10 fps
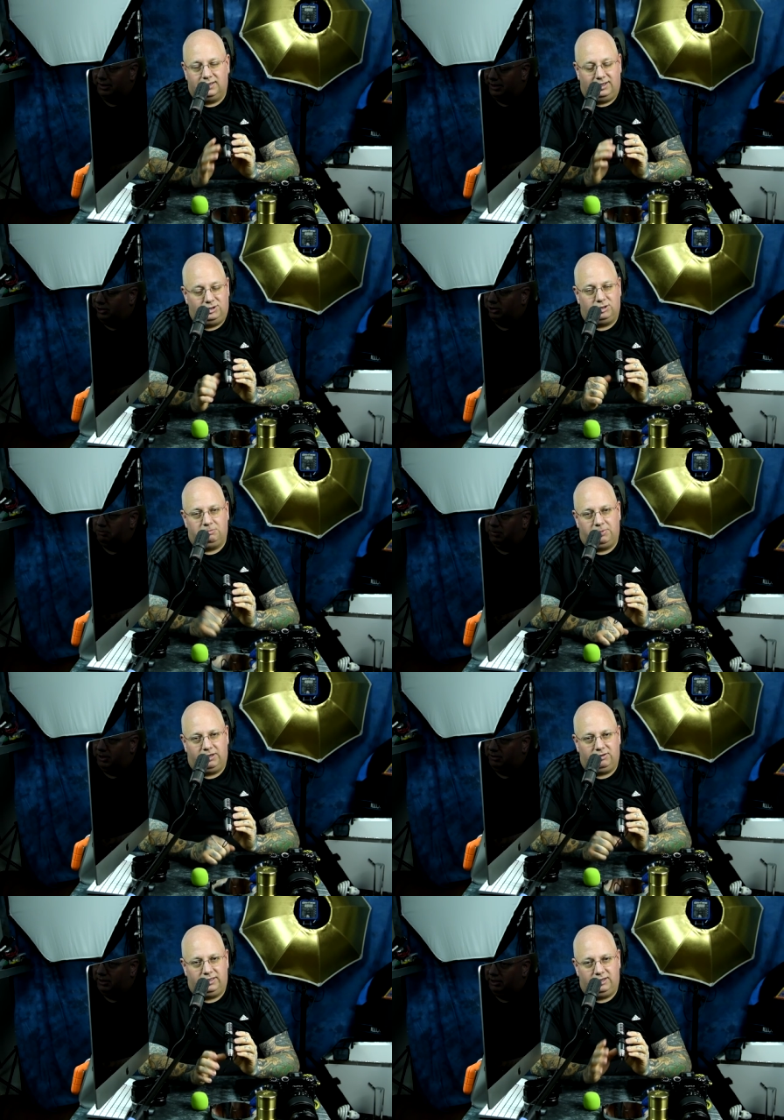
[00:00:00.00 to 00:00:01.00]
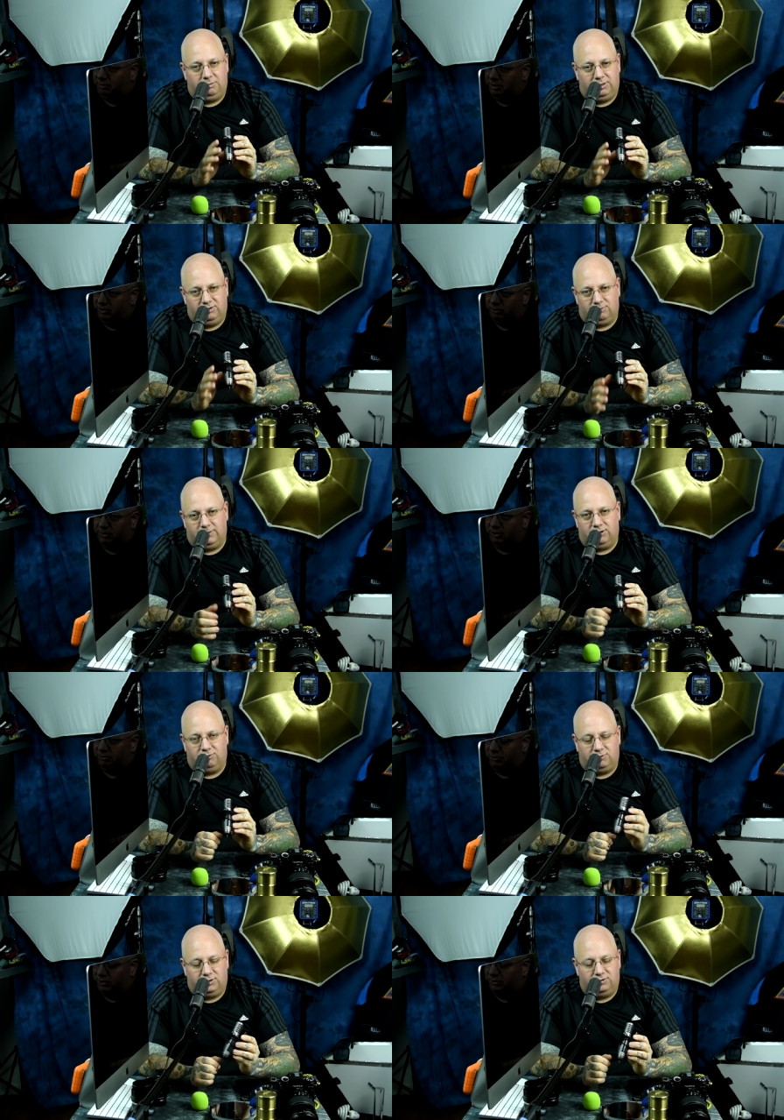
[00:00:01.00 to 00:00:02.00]
and you could barely hear me in this
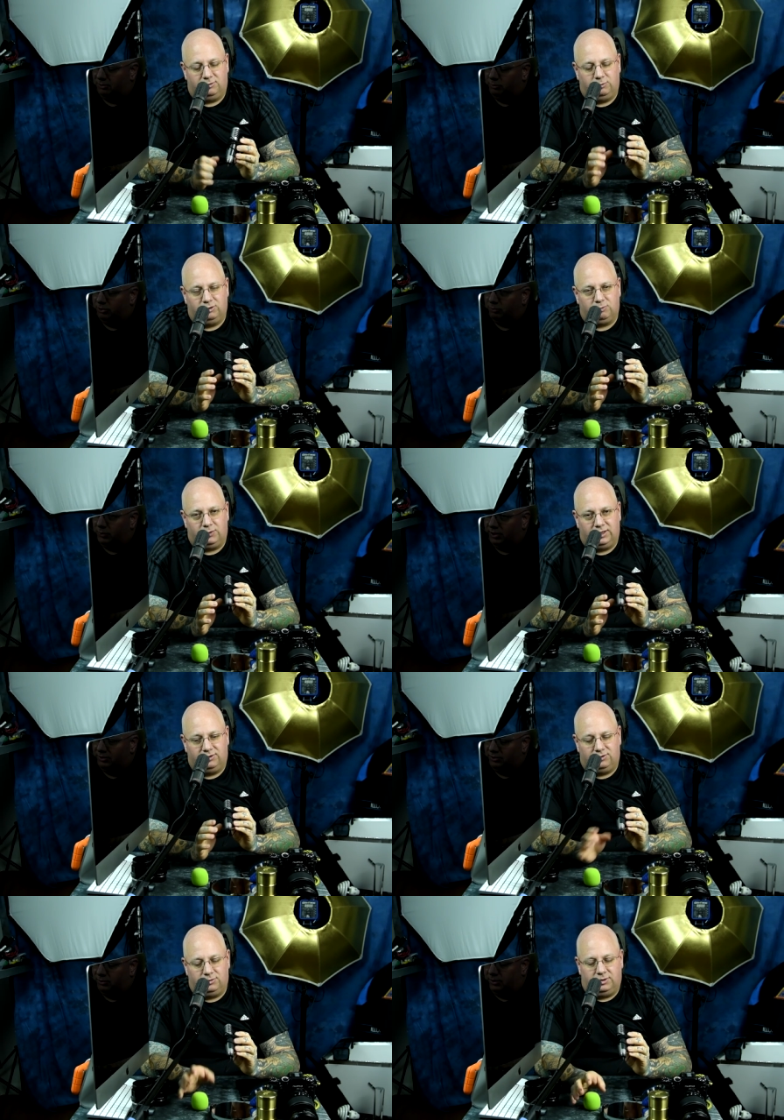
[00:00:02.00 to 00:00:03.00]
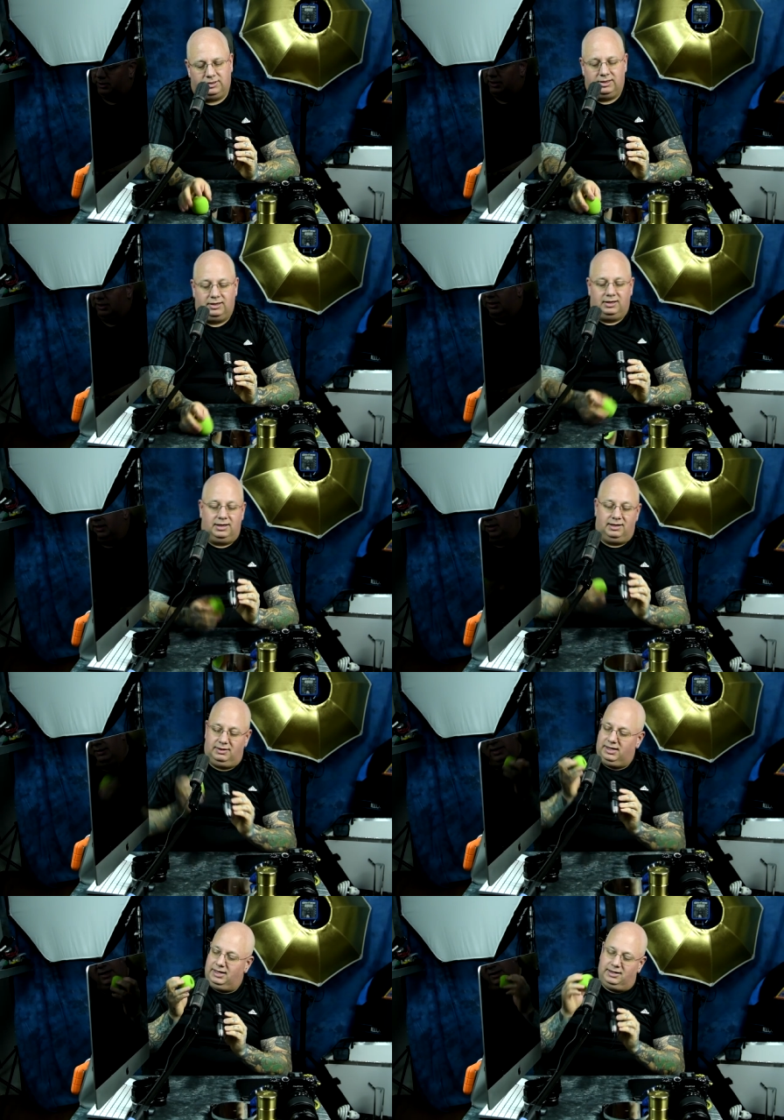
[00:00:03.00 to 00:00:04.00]
microphone as I'm whispering into it,
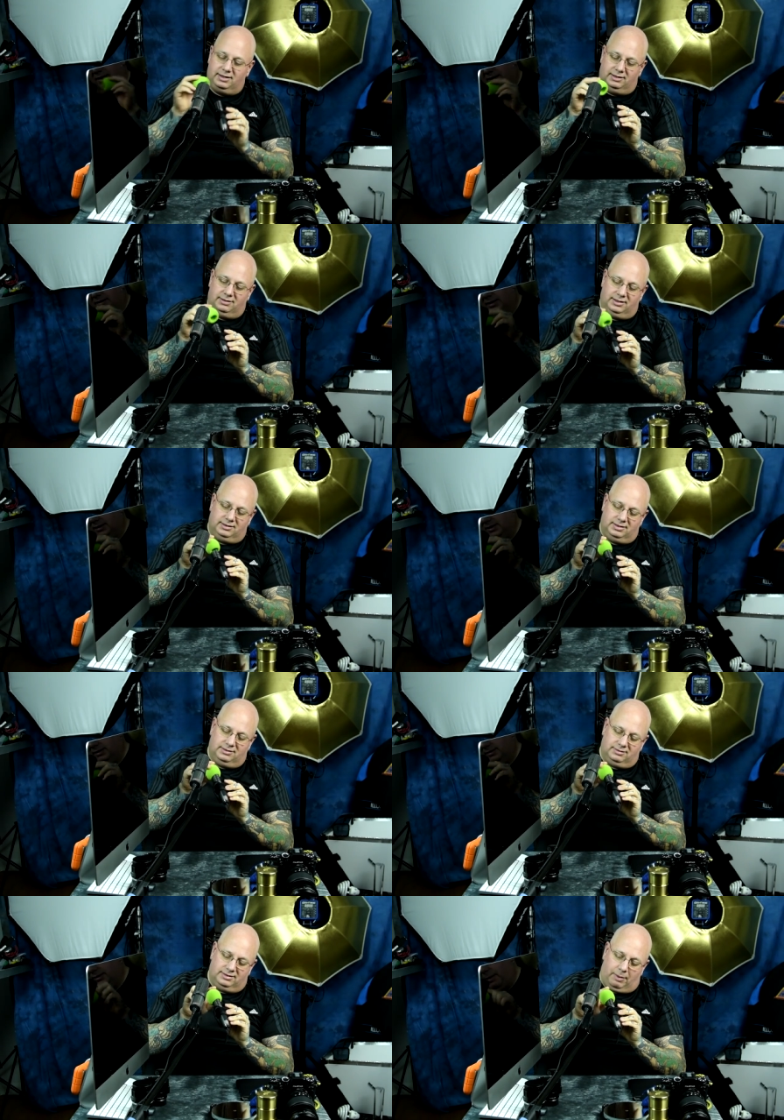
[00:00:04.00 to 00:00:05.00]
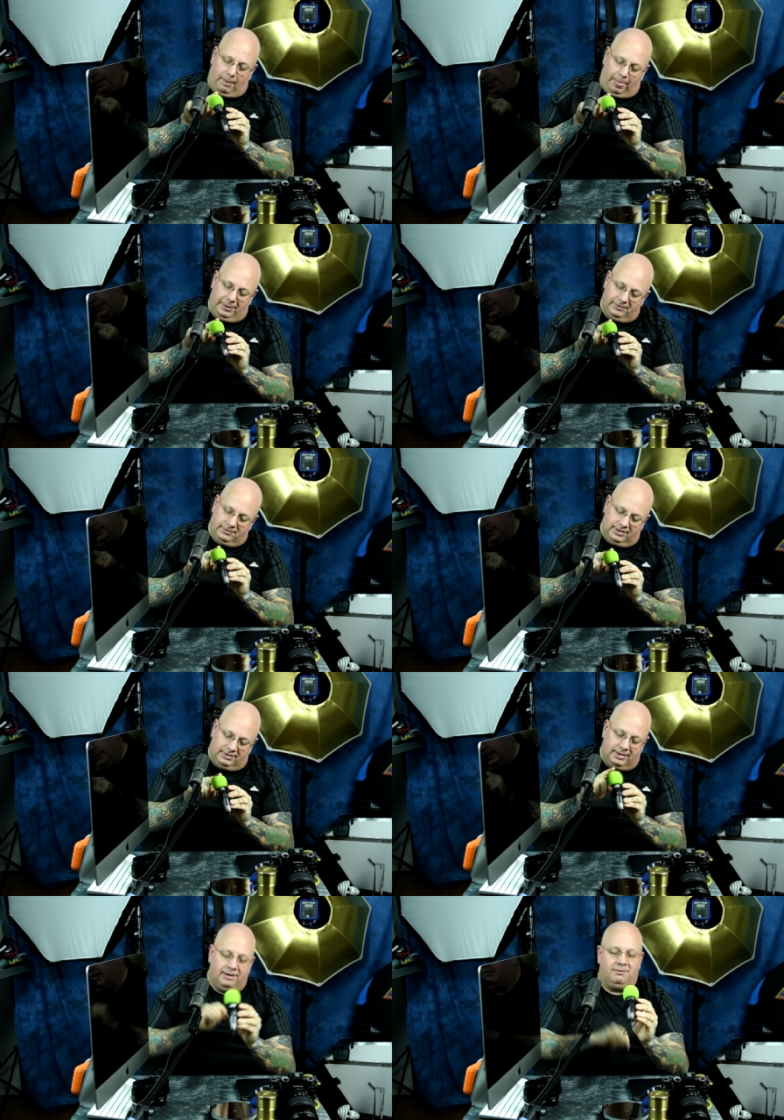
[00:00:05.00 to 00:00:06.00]
and then I take this and
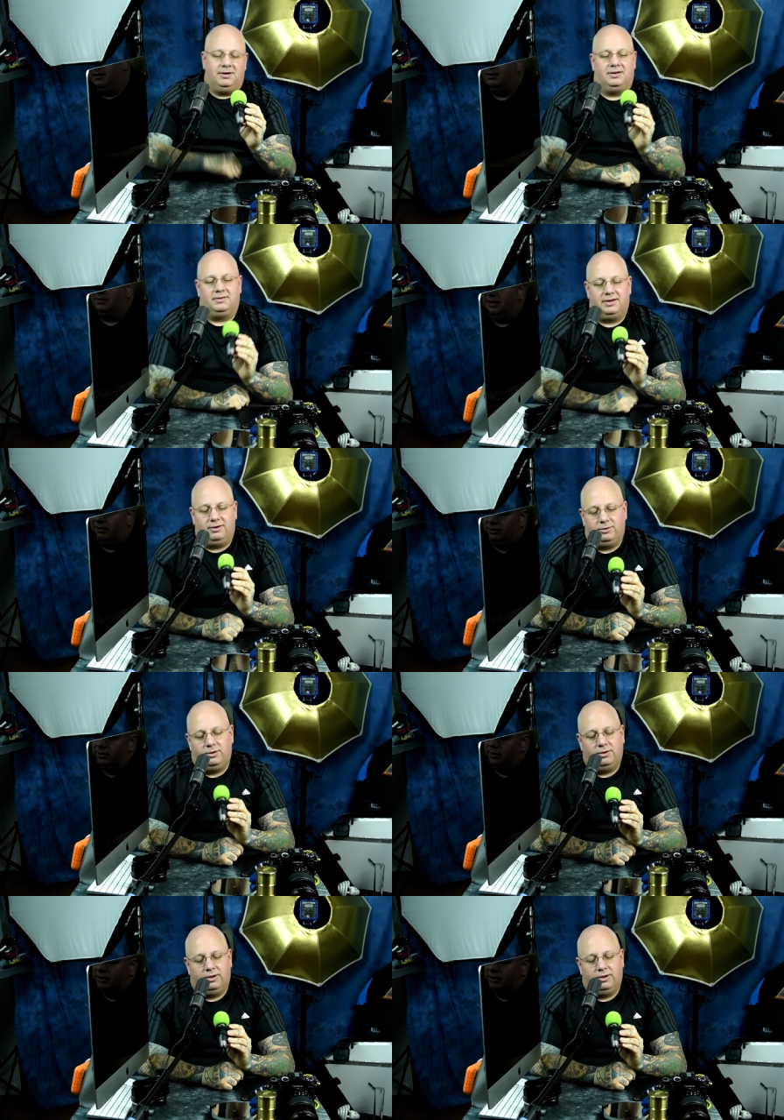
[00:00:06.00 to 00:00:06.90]
stick that right on there,